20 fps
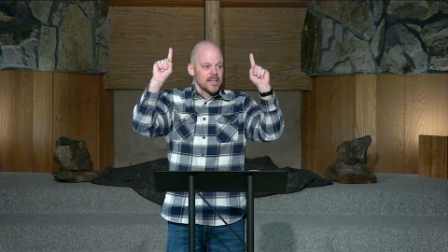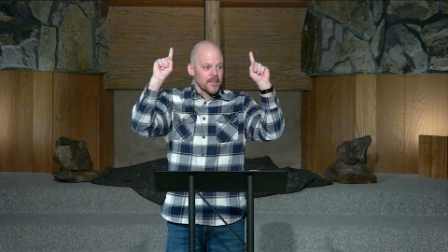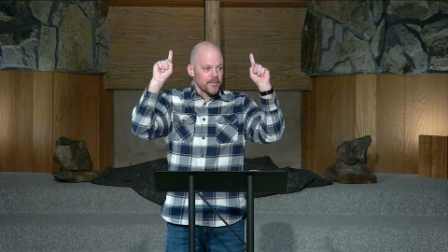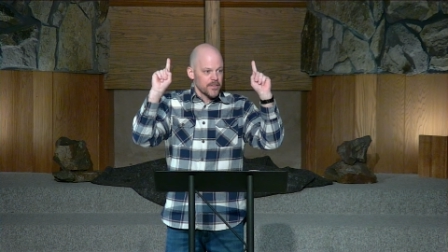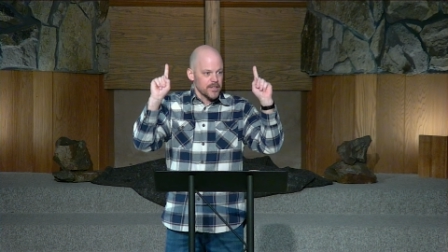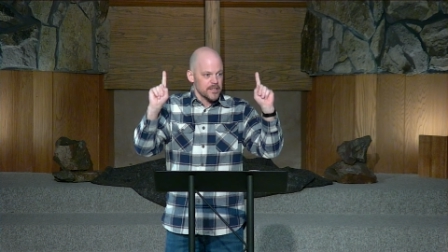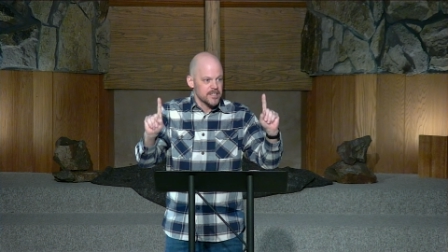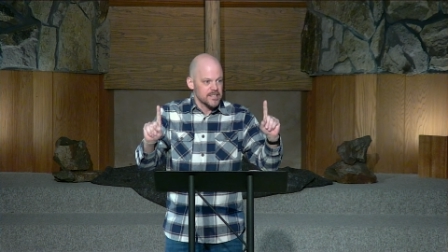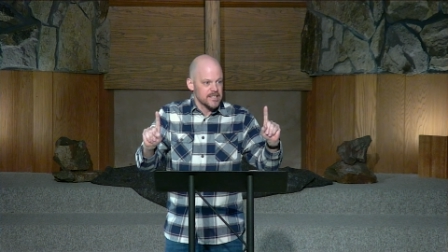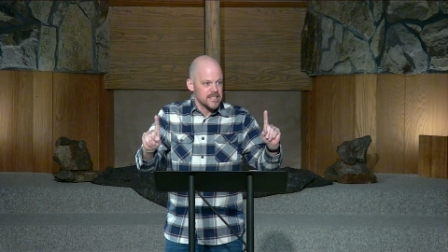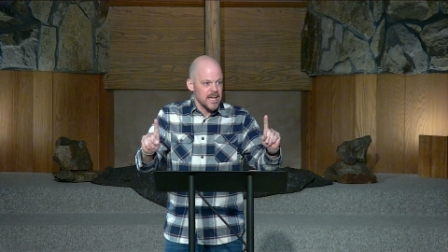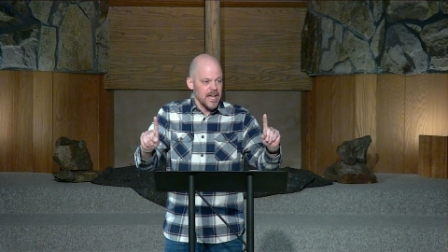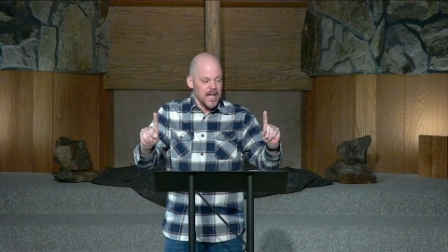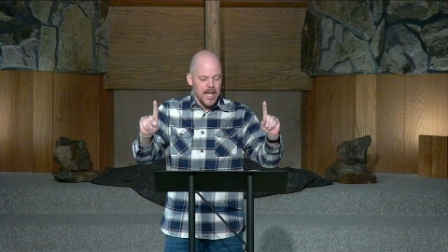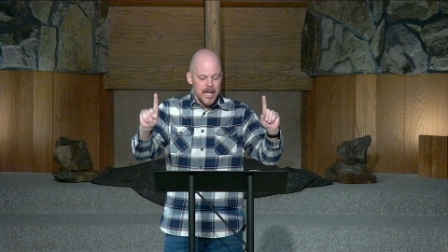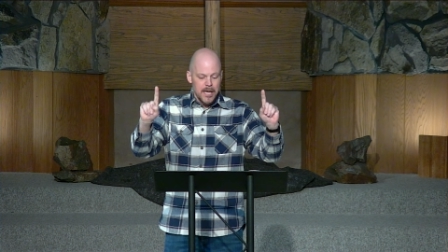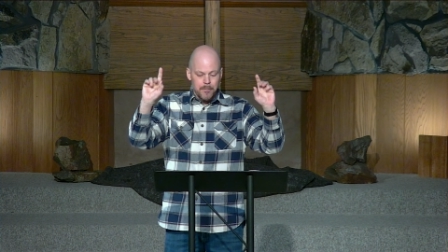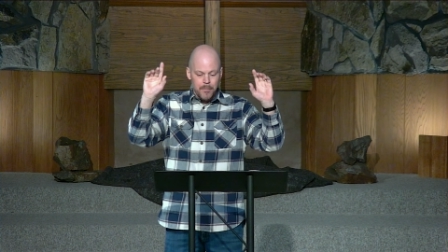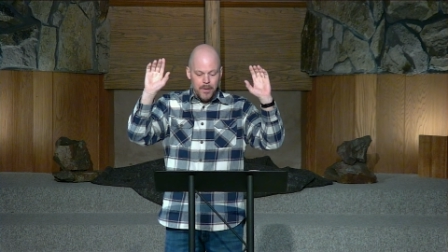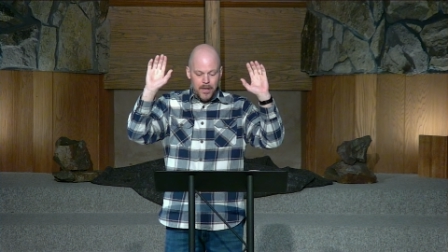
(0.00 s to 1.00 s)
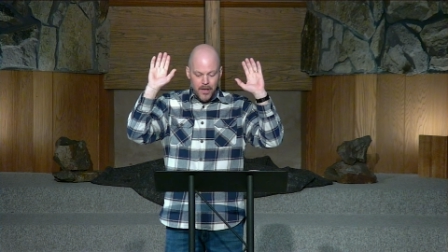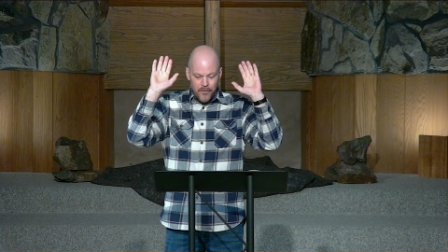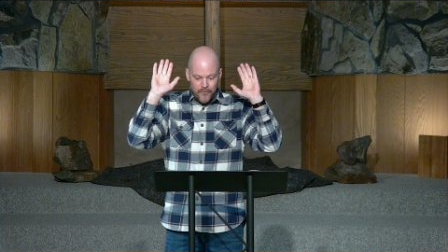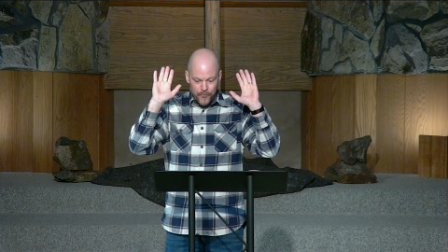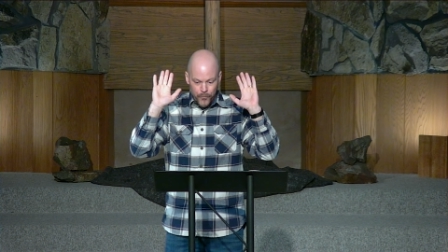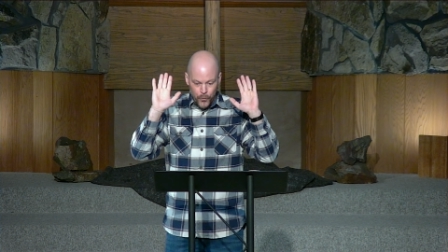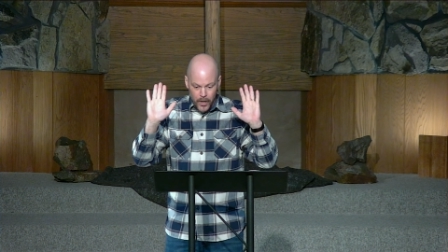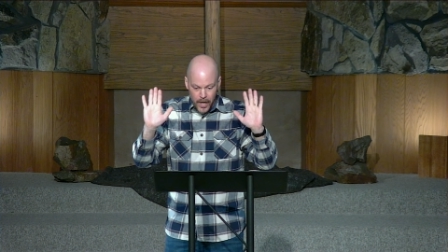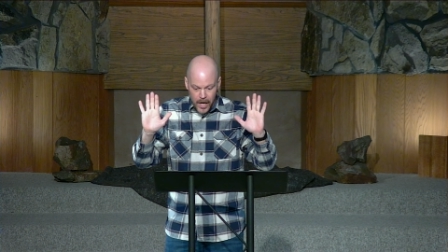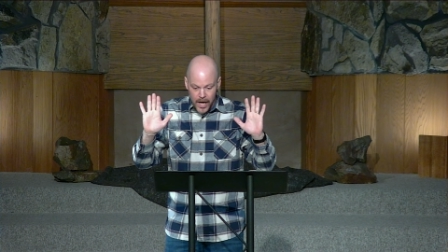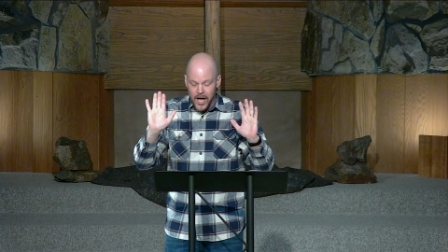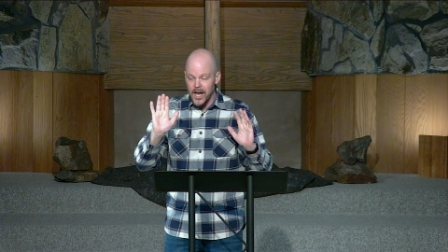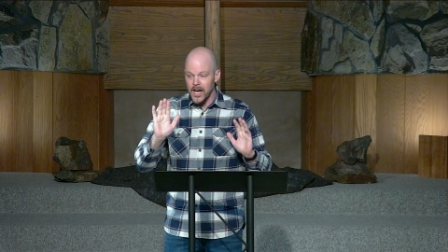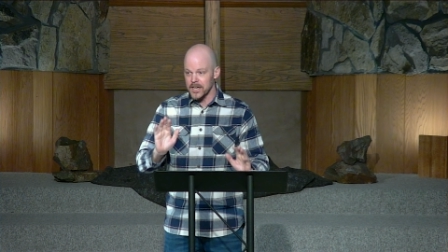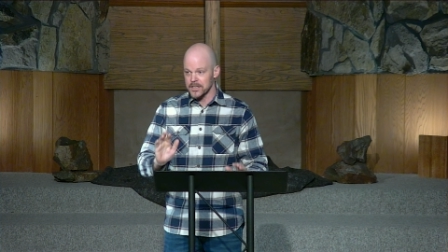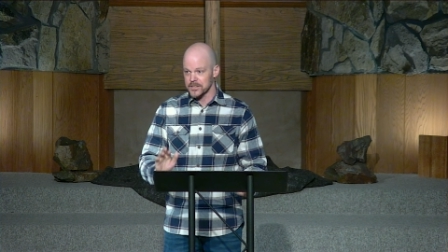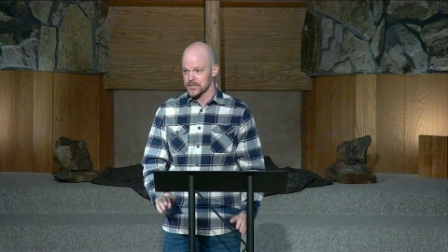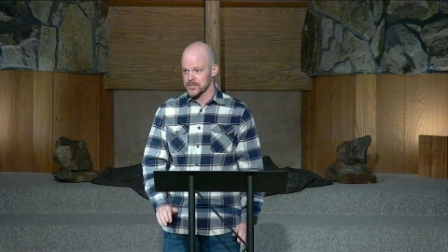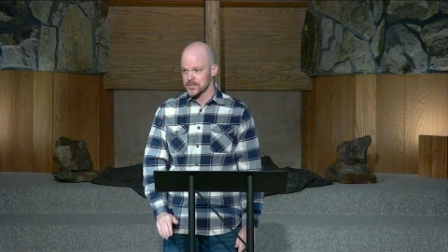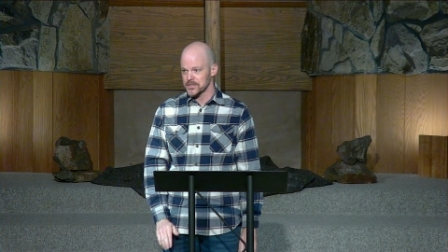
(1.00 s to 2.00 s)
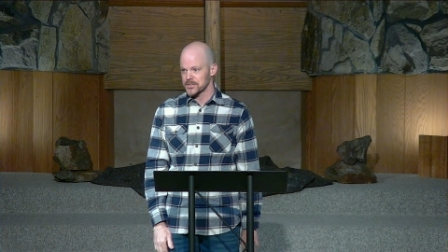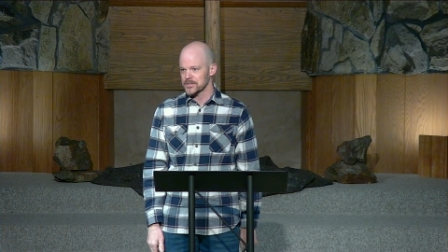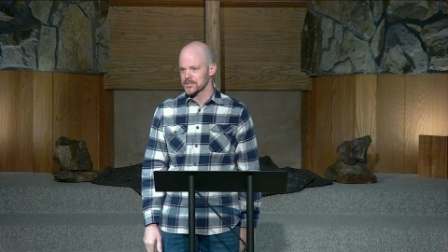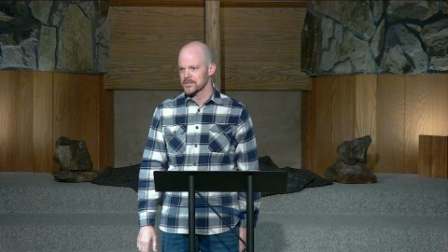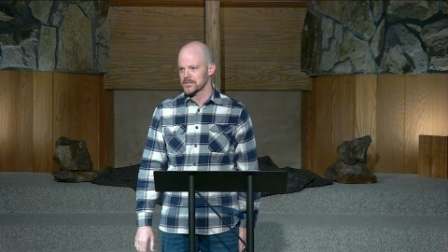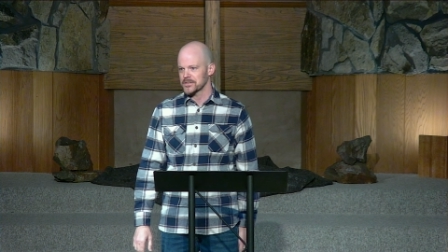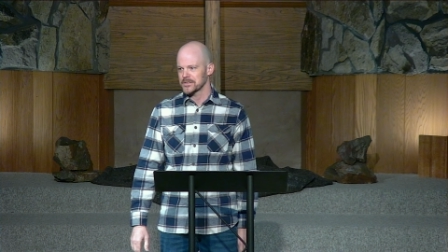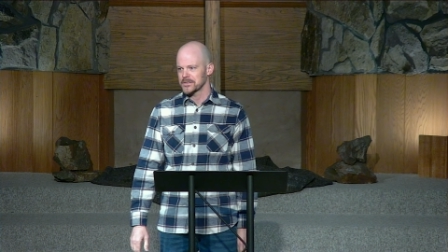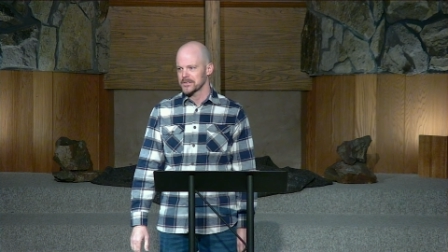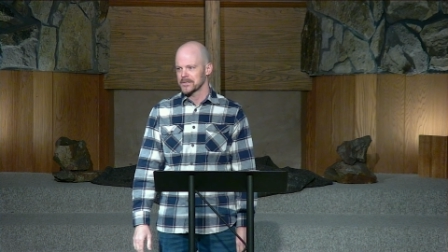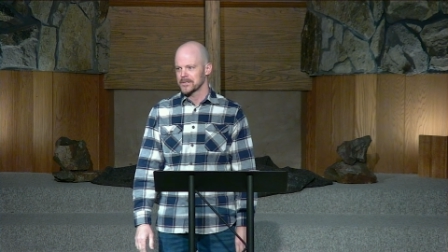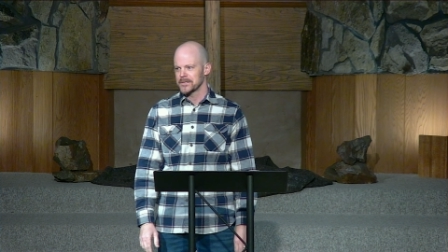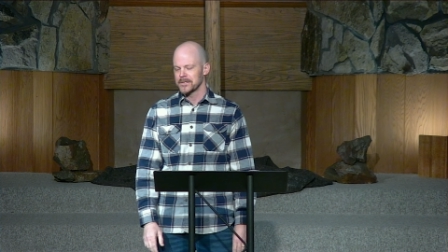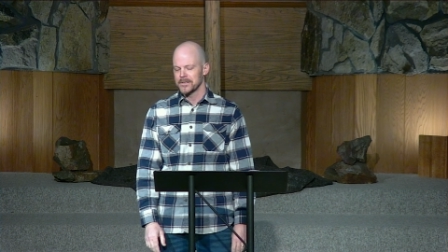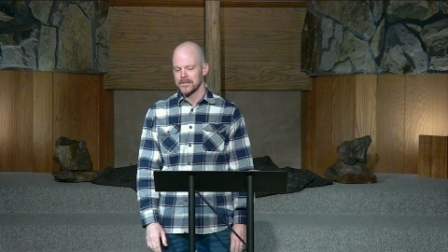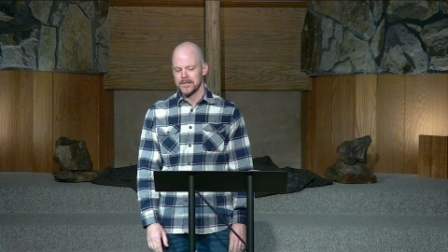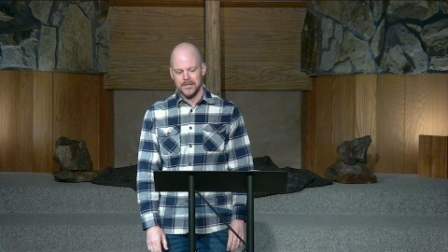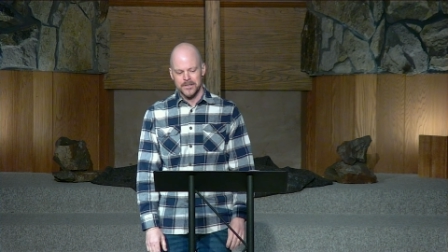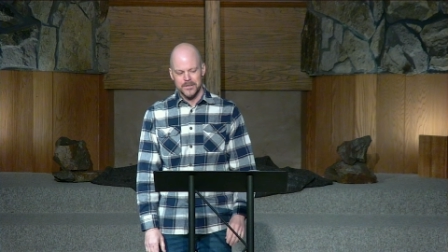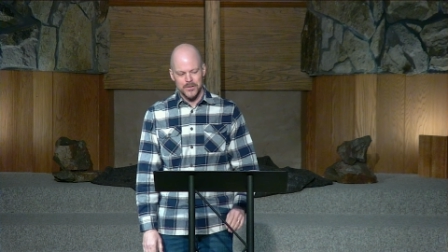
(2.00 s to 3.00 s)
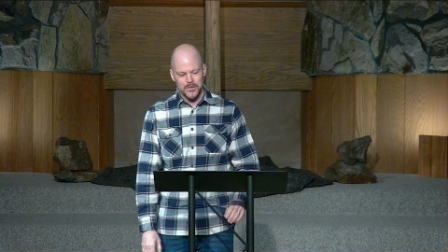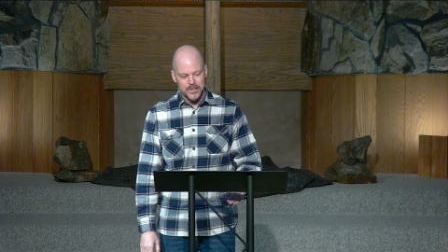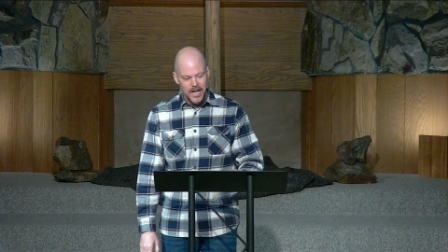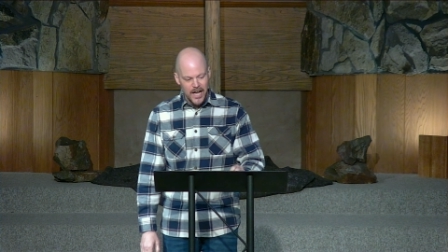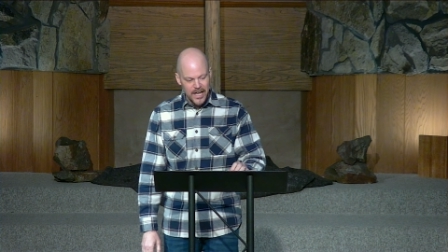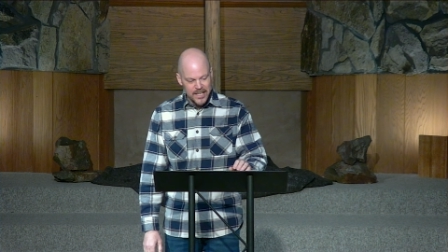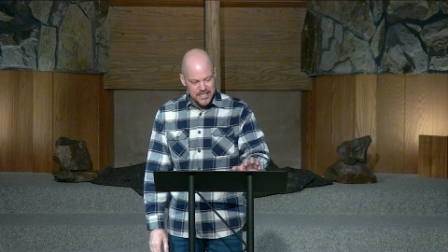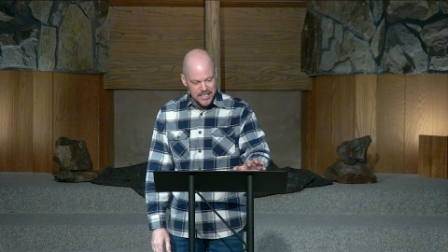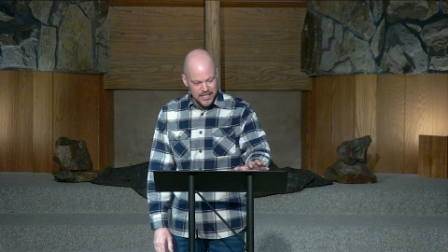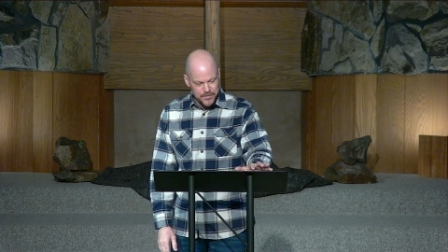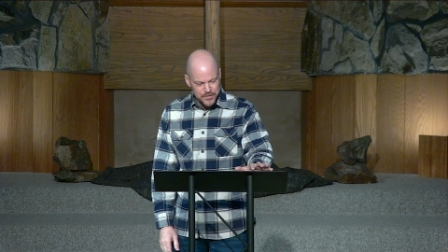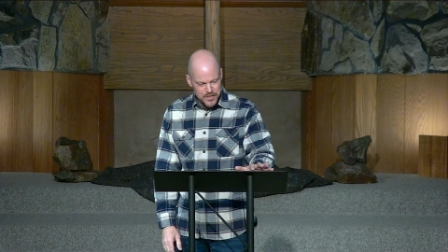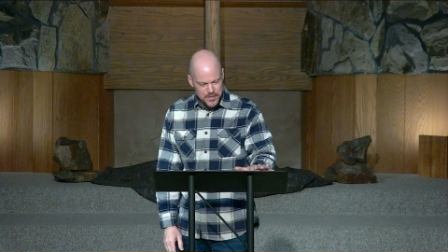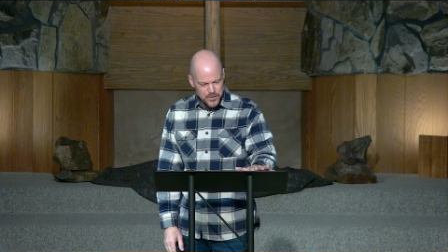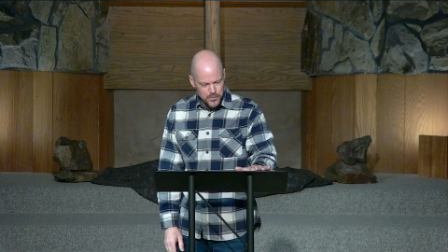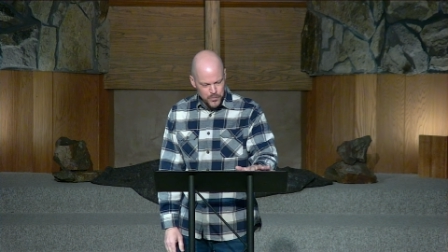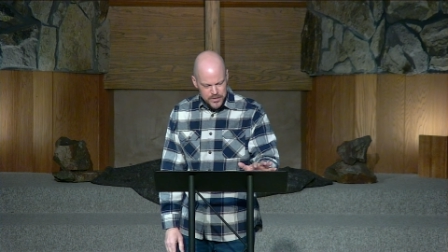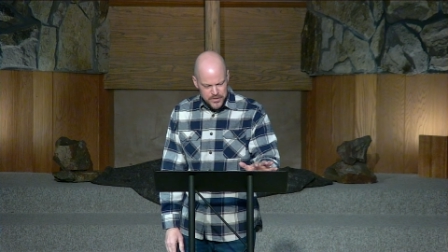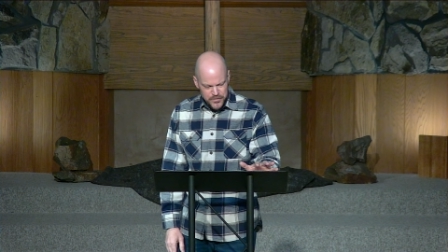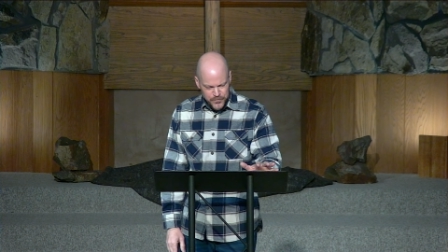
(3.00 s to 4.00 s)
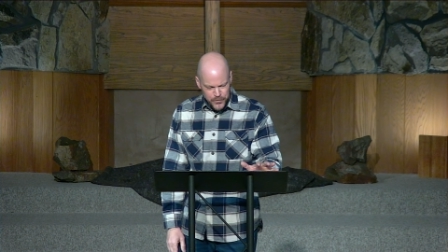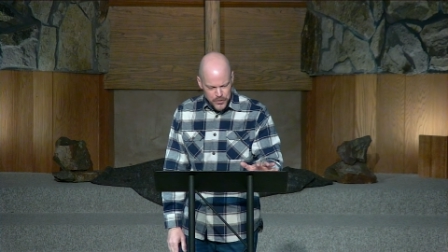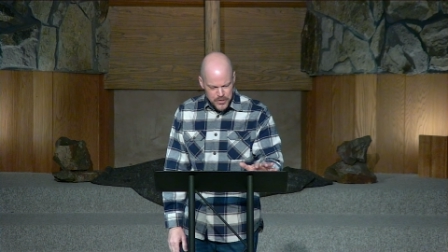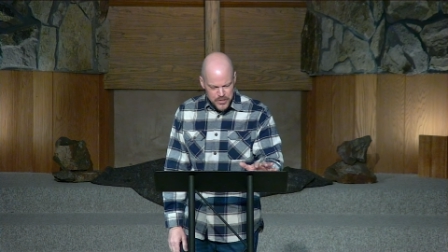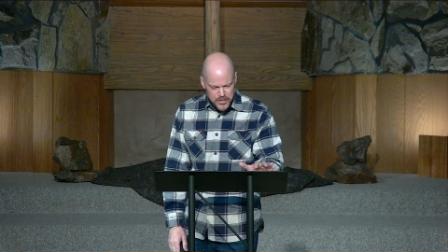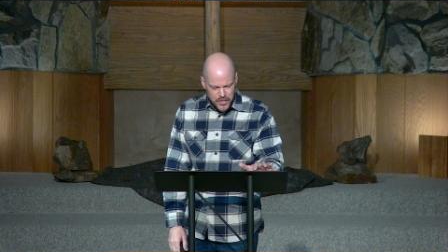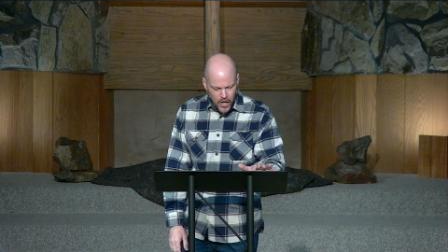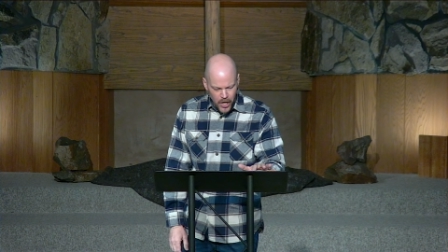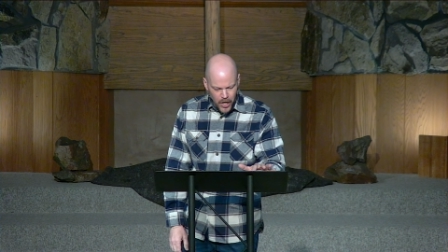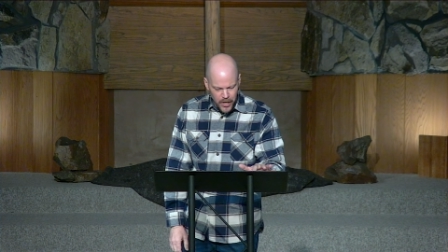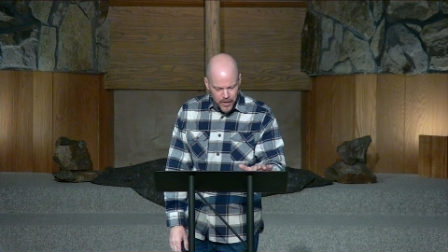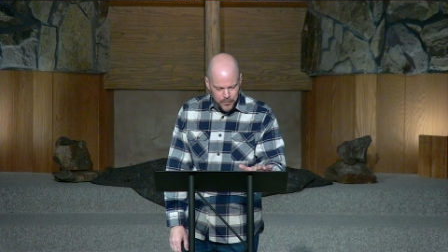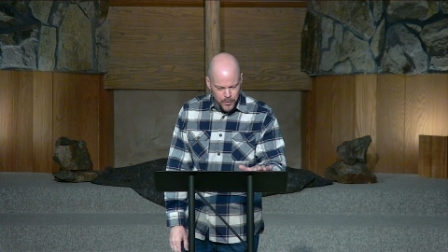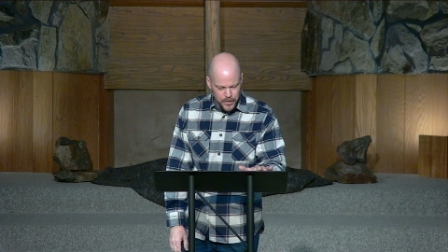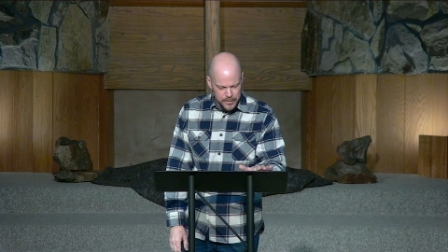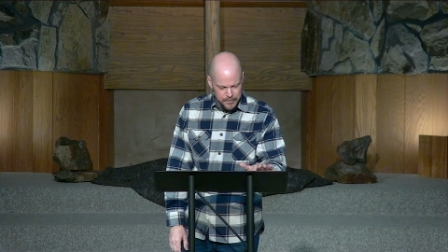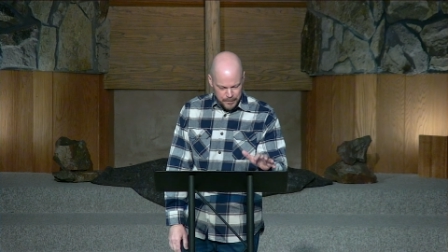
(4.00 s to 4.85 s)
the same for us. So God gives us what's first called, what